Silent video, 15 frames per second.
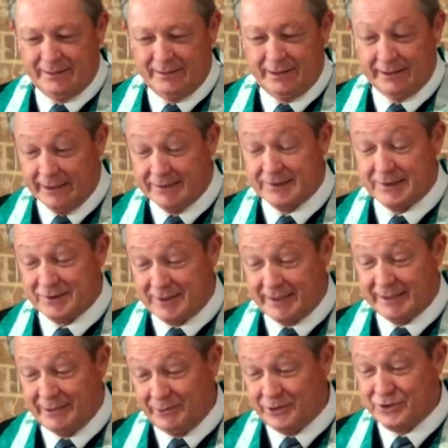And that's
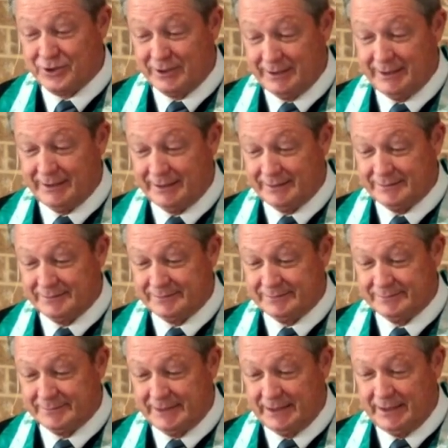exactly what she did.
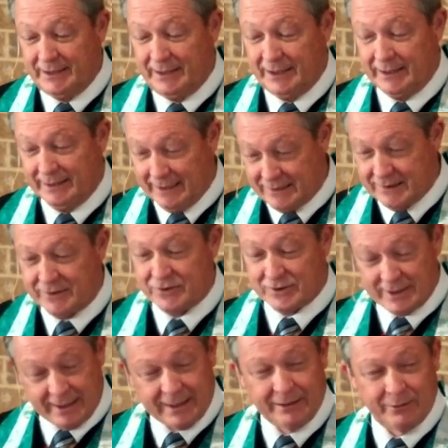And that's
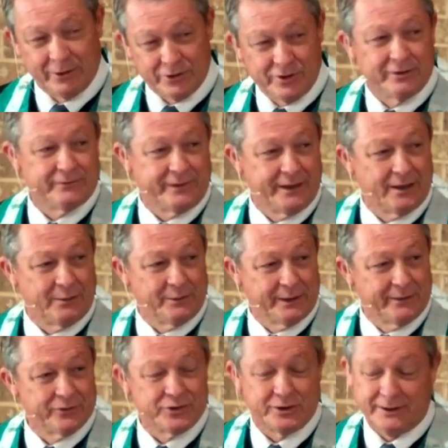exactly what she found
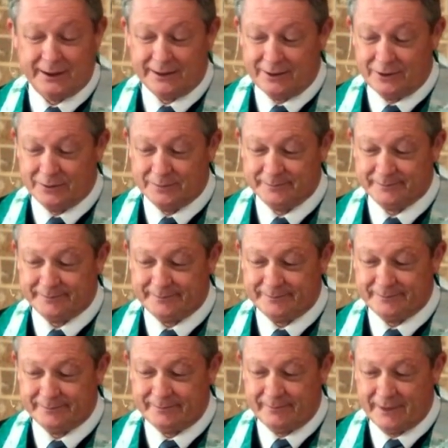whenever she got home.
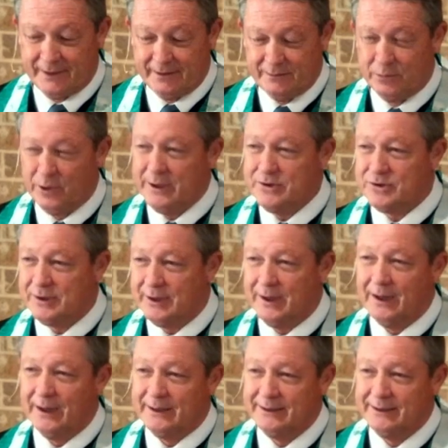Praise God.